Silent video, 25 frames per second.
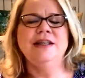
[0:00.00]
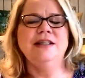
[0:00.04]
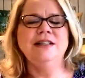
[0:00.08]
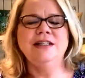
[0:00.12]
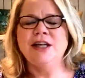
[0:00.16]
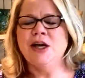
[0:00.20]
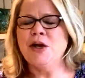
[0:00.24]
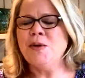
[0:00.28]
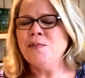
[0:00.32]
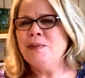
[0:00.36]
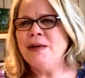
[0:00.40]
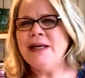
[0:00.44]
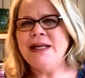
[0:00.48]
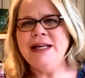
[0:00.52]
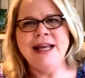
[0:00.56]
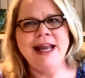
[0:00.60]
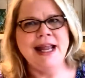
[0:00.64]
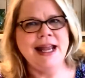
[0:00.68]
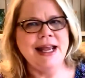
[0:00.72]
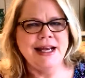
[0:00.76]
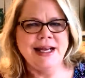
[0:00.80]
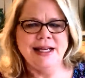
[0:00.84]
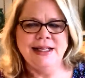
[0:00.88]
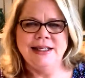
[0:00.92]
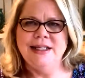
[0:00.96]
Don't be
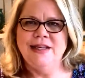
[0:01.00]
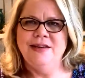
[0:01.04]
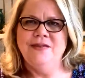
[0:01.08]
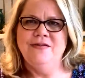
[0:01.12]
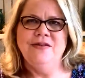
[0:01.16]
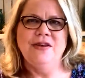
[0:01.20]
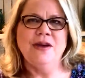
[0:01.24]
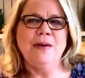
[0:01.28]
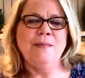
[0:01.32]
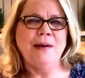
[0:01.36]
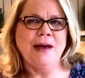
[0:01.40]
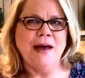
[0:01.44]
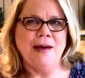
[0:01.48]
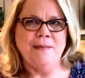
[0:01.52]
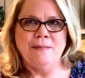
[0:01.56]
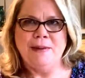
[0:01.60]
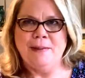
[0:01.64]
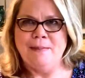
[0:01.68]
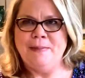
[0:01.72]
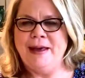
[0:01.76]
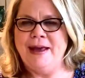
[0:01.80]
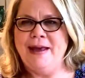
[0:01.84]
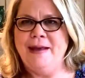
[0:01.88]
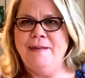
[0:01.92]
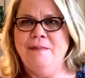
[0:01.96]
negative about my
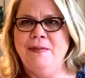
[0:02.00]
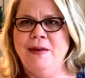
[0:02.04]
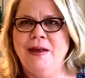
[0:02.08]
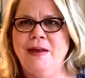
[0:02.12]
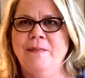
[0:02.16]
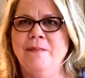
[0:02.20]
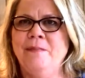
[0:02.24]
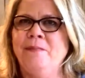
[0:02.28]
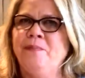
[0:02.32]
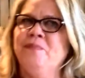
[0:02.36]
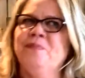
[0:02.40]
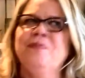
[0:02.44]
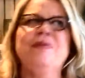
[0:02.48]
baby.